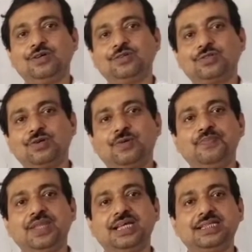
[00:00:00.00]

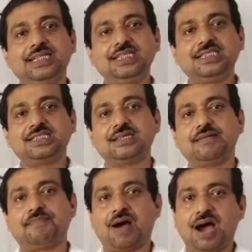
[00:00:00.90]
So these
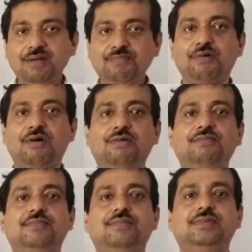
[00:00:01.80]
apart
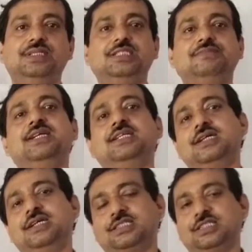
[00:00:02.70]
from this
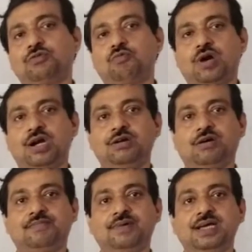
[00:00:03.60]
materialistic world
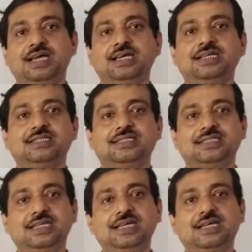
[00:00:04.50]
of
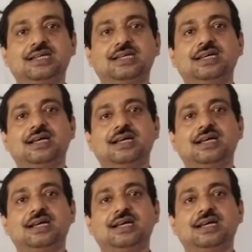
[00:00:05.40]
seek,